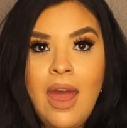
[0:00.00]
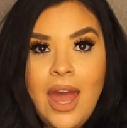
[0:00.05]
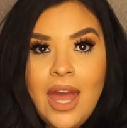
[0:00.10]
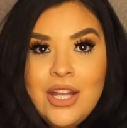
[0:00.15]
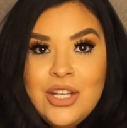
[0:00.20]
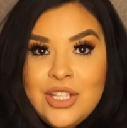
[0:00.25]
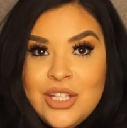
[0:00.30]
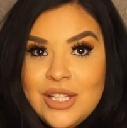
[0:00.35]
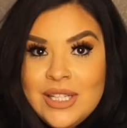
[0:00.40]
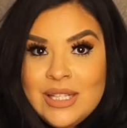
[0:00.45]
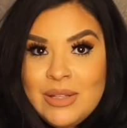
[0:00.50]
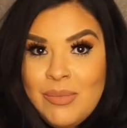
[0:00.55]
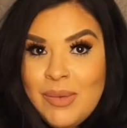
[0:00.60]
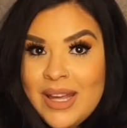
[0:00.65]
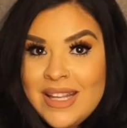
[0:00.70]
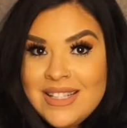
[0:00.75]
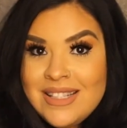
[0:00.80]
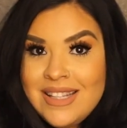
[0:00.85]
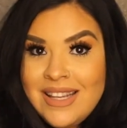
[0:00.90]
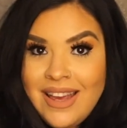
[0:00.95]
and she's the
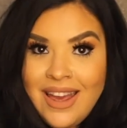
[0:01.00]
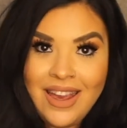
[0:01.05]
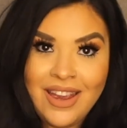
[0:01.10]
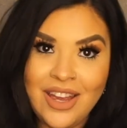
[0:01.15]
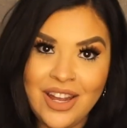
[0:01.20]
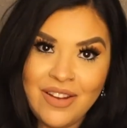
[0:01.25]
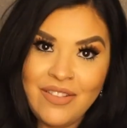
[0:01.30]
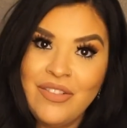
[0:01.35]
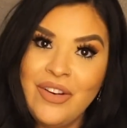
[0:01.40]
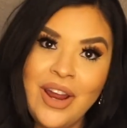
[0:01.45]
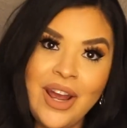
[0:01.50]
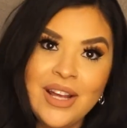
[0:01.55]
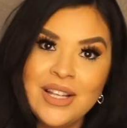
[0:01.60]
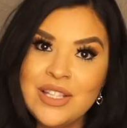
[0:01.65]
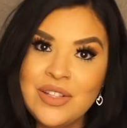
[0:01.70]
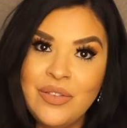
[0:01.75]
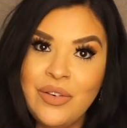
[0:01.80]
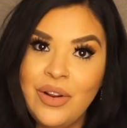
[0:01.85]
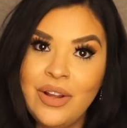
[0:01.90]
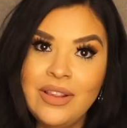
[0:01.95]
best thing I could ever ask
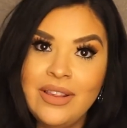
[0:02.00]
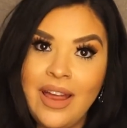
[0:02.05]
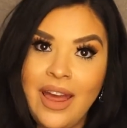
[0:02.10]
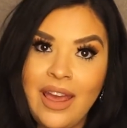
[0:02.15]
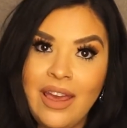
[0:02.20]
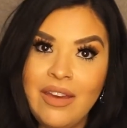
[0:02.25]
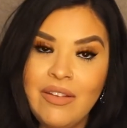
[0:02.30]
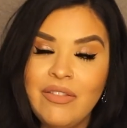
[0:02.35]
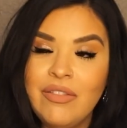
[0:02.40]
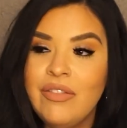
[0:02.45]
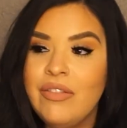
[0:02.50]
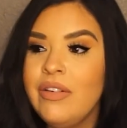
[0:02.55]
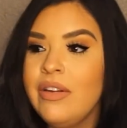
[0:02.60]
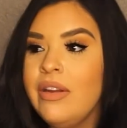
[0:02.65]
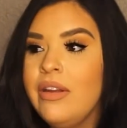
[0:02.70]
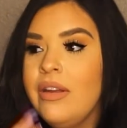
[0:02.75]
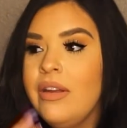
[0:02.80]
for in life.